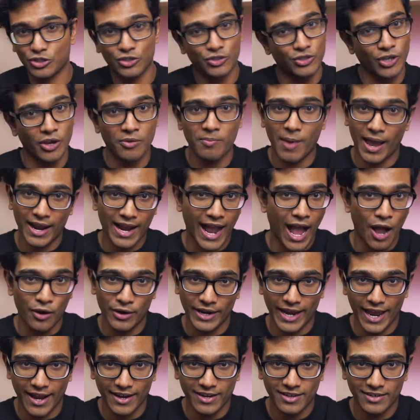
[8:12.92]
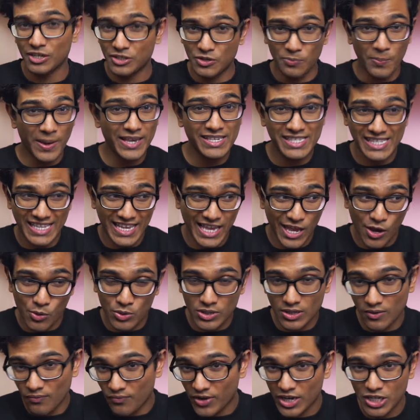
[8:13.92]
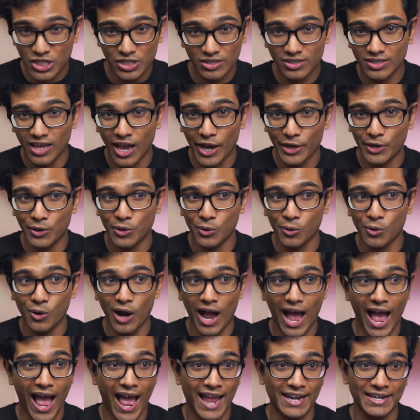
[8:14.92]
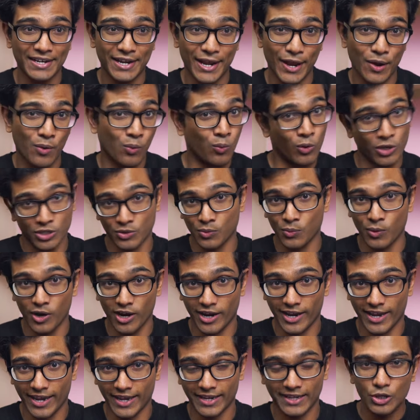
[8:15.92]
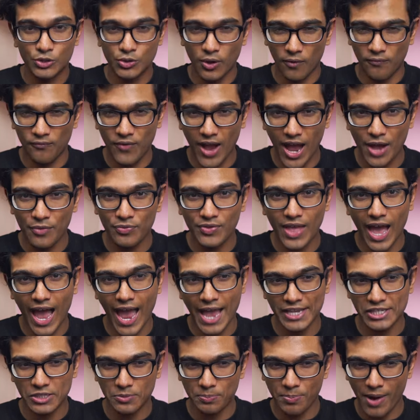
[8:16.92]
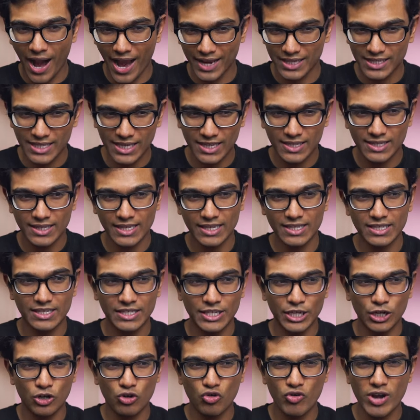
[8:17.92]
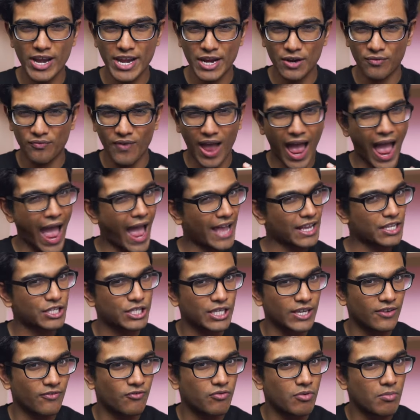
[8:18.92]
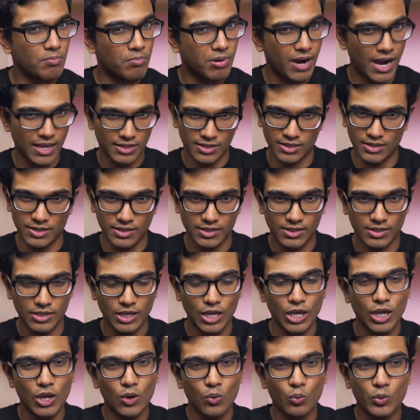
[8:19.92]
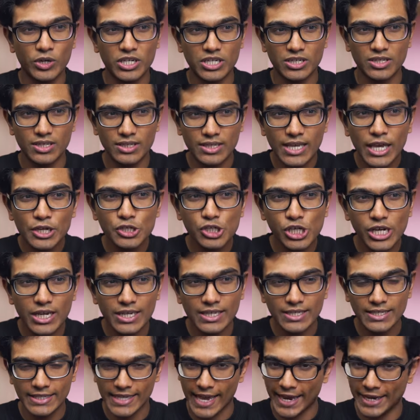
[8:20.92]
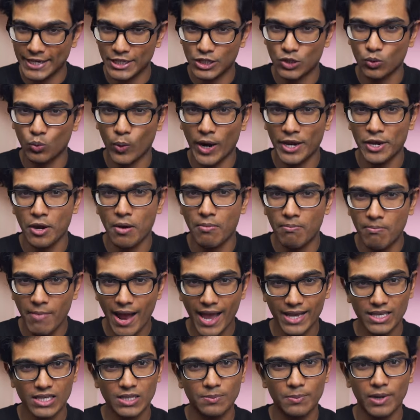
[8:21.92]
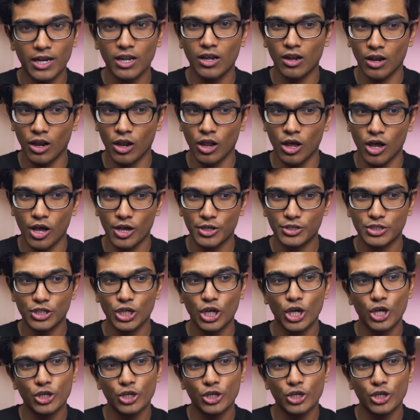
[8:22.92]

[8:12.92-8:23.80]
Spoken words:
just zoned back out again. So basically, it was a vicious cycle and it wasn't working. So I found that I had to practice this degree of active presence, which is essentially a state where you're maximally alert